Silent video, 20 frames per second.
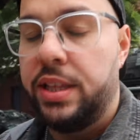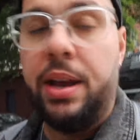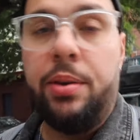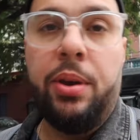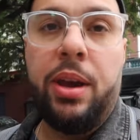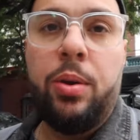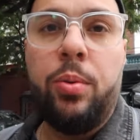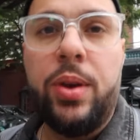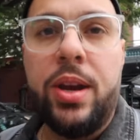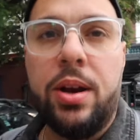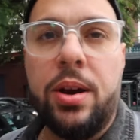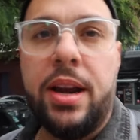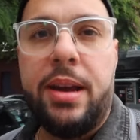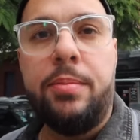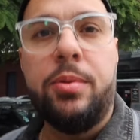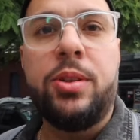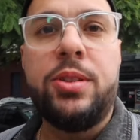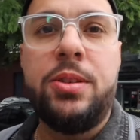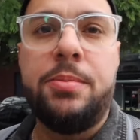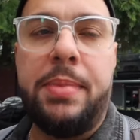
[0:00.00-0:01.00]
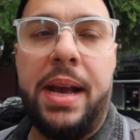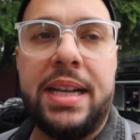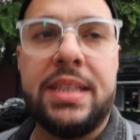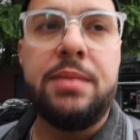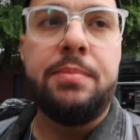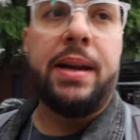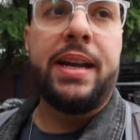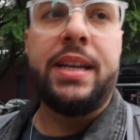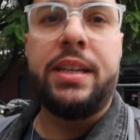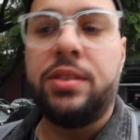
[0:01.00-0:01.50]
that way we are able to
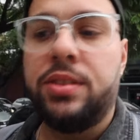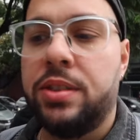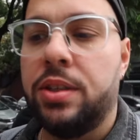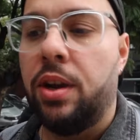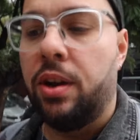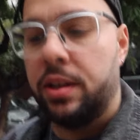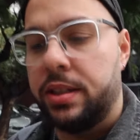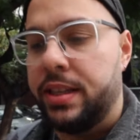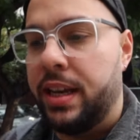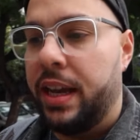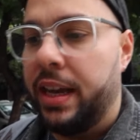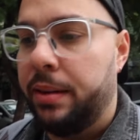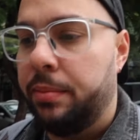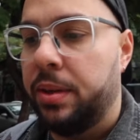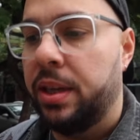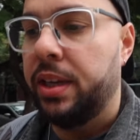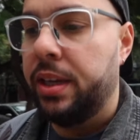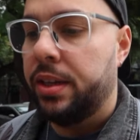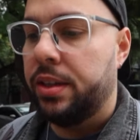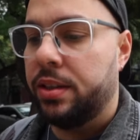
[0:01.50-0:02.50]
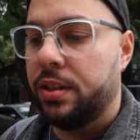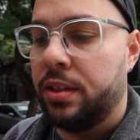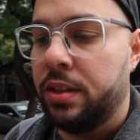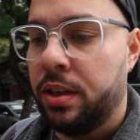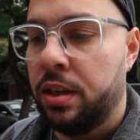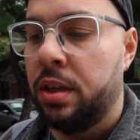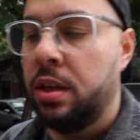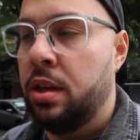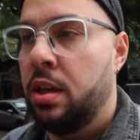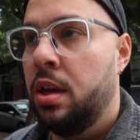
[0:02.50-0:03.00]
maximize our time here
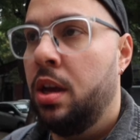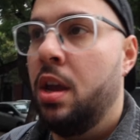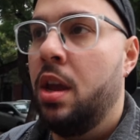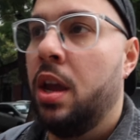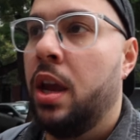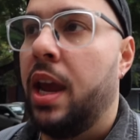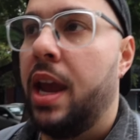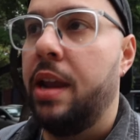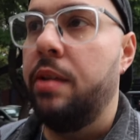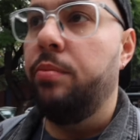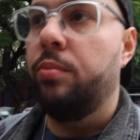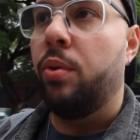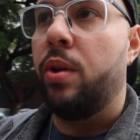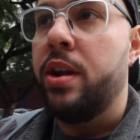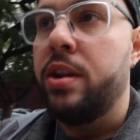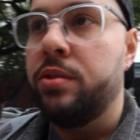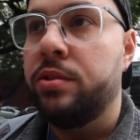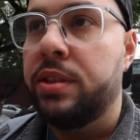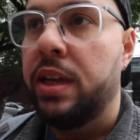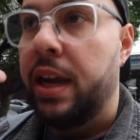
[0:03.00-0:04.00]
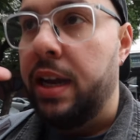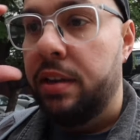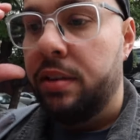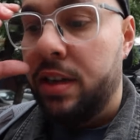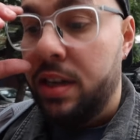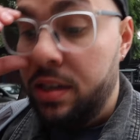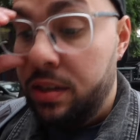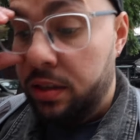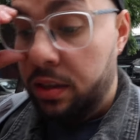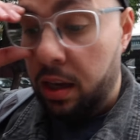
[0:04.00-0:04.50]
in Buenos
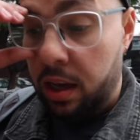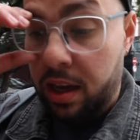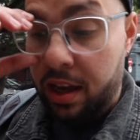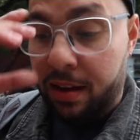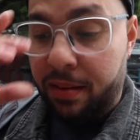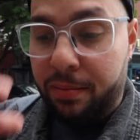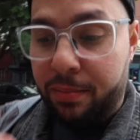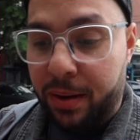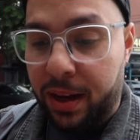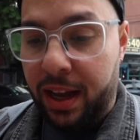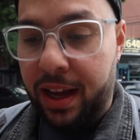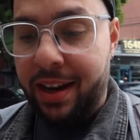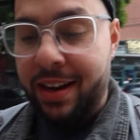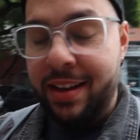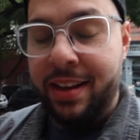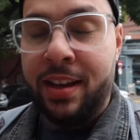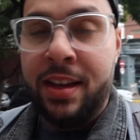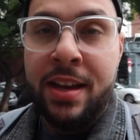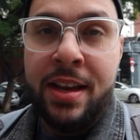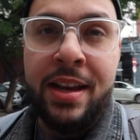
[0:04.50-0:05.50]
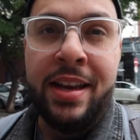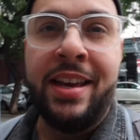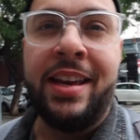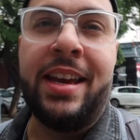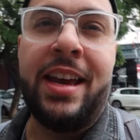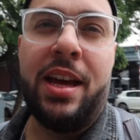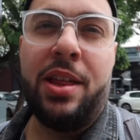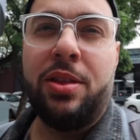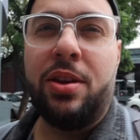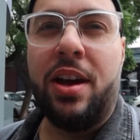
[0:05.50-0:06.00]
Aires. But
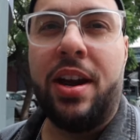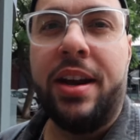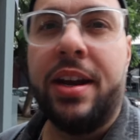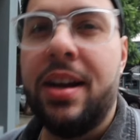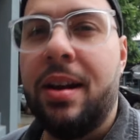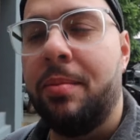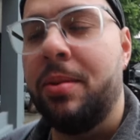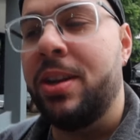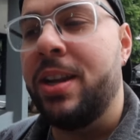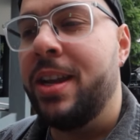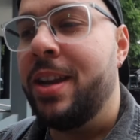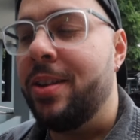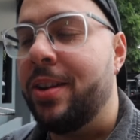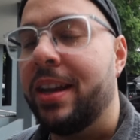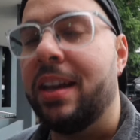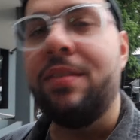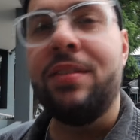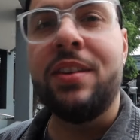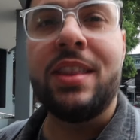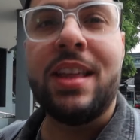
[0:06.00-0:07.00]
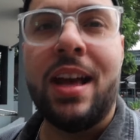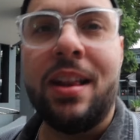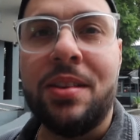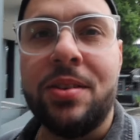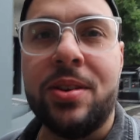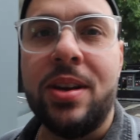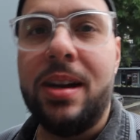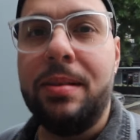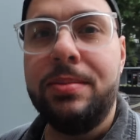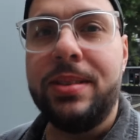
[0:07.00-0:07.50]
yeah, I thought I'd come on here, give you that
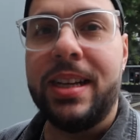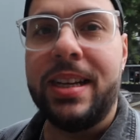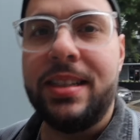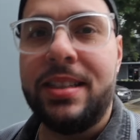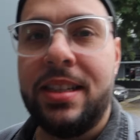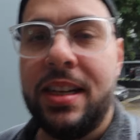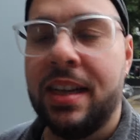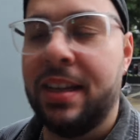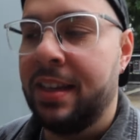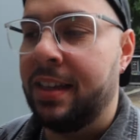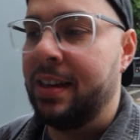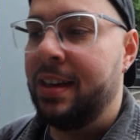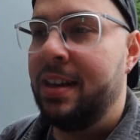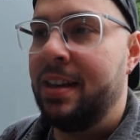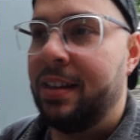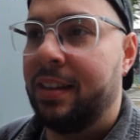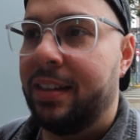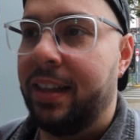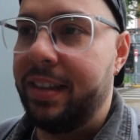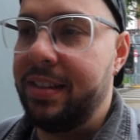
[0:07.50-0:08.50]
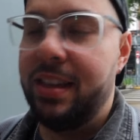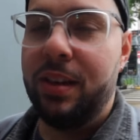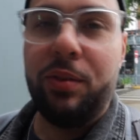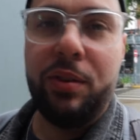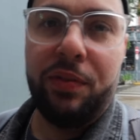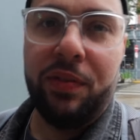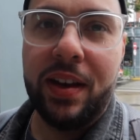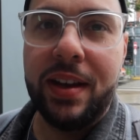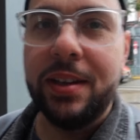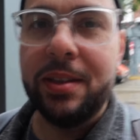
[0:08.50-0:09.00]
little update let's see we
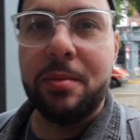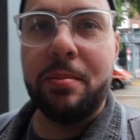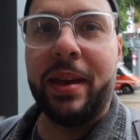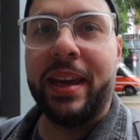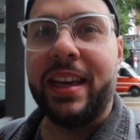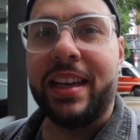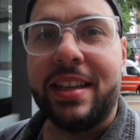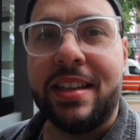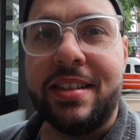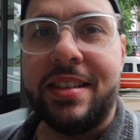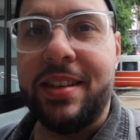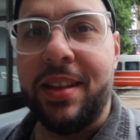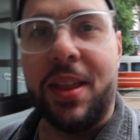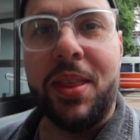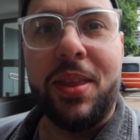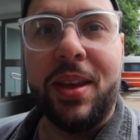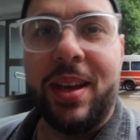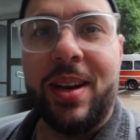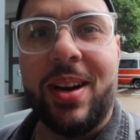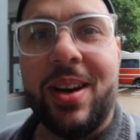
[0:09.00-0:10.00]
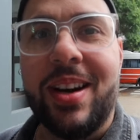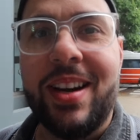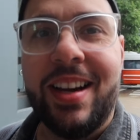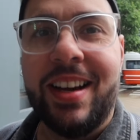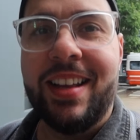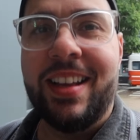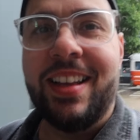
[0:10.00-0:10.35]
finally make it to the theater.